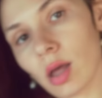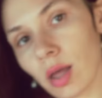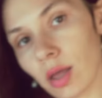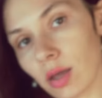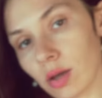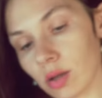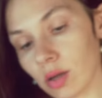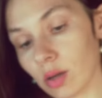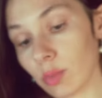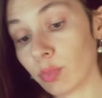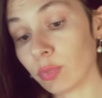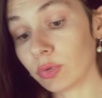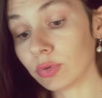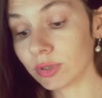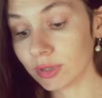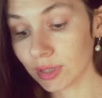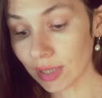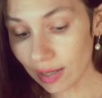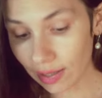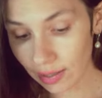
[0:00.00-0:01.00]
I'm gonna
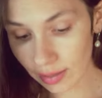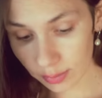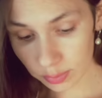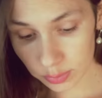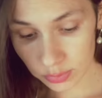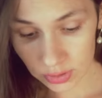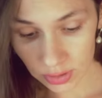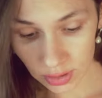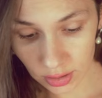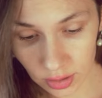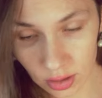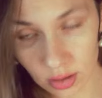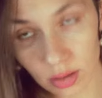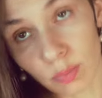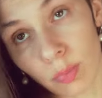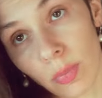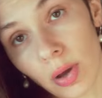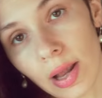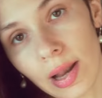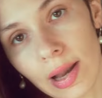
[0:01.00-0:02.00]
put the lipstick
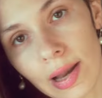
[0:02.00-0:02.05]
on my